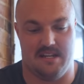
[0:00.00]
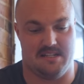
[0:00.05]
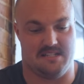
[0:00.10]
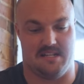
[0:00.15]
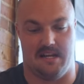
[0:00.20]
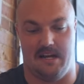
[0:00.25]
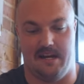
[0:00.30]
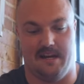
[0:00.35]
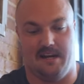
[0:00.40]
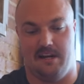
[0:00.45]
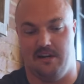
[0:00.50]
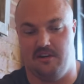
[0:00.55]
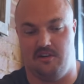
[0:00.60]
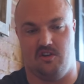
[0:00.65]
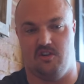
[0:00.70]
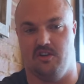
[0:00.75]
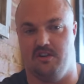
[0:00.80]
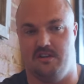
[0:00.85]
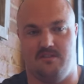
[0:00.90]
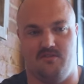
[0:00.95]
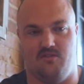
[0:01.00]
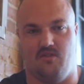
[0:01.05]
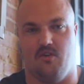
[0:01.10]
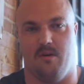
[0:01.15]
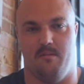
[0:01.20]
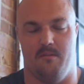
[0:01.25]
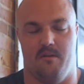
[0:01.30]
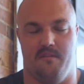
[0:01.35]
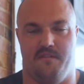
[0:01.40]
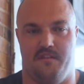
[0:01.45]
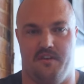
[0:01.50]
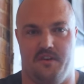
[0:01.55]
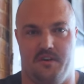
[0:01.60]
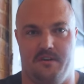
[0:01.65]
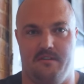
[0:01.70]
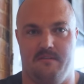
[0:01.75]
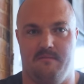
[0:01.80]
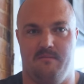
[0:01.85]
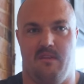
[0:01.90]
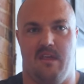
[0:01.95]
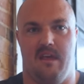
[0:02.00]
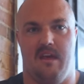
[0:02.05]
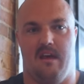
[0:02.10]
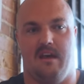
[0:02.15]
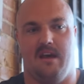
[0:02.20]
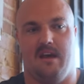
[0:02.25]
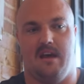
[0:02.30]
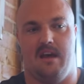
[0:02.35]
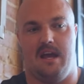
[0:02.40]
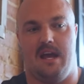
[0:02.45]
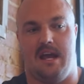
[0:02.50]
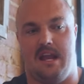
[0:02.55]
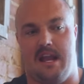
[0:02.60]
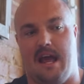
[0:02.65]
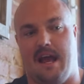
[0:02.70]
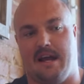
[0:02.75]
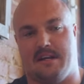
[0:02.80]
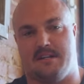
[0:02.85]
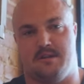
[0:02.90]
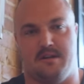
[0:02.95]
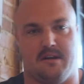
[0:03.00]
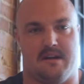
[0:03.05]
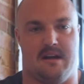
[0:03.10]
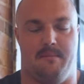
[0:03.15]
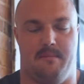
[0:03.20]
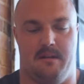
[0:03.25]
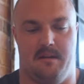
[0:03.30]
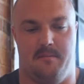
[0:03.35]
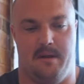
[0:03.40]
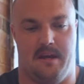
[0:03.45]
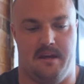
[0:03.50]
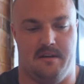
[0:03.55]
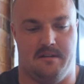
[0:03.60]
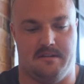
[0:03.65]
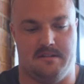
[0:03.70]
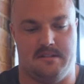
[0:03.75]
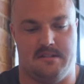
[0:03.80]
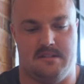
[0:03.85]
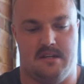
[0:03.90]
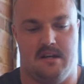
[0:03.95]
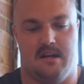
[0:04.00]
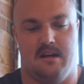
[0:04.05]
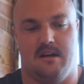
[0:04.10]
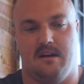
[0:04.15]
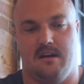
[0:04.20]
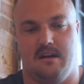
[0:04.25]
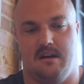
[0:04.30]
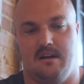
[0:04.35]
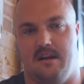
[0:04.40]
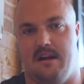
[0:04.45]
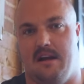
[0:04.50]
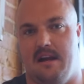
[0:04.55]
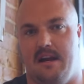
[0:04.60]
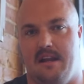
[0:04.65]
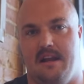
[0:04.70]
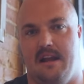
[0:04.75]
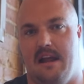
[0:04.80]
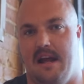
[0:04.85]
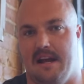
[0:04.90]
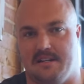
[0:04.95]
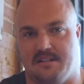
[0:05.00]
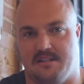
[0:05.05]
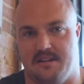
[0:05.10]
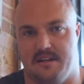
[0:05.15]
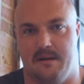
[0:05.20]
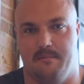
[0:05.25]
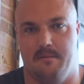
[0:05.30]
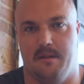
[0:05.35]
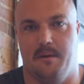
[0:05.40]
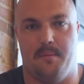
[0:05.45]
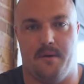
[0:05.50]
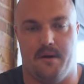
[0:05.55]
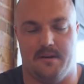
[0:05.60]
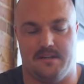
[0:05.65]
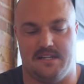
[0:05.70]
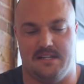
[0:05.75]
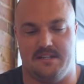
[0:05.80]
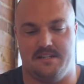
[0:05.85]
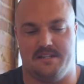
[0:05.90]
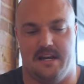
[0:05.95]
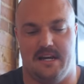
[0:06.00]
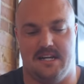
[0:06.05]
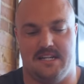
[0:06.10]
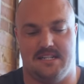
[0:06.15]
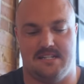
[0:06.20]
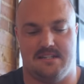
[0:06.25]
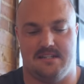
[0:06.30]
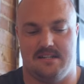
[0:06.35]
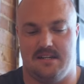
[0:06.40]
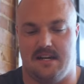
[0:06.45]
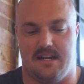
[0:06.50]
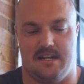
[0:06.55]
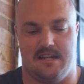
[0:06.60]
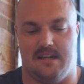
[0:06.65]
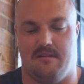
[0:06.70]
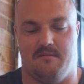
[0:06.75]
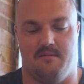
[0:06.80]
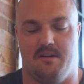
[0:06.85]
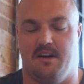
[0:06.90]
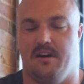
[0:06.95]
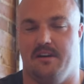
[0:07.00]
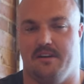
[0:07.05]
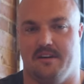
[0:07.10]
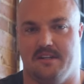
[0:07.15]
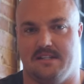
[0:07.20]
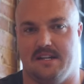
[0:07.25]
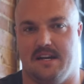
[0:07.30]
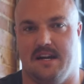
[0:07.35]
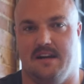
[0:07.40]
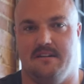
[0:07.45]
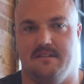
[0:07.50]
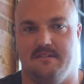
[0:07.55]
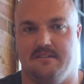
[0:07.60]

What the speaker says: is like good, normal food, an extra couple of meals, and an extra couple of protein shakes, and then we're all good to go.